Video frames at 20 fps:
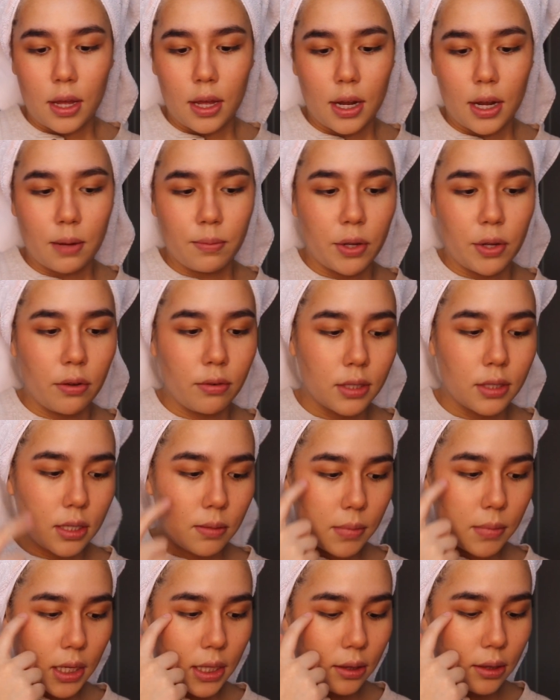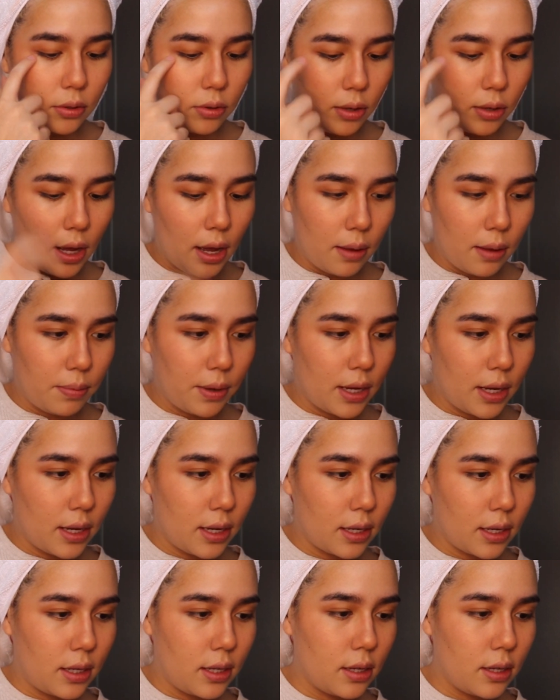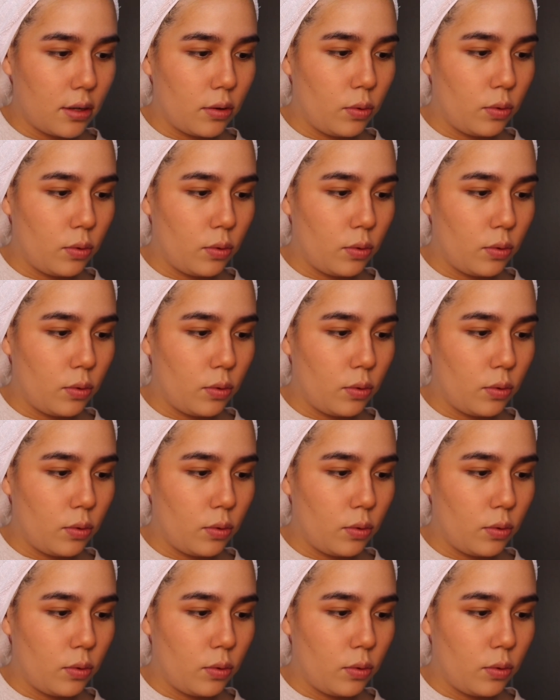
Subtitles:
And I'm going to make a little eye bag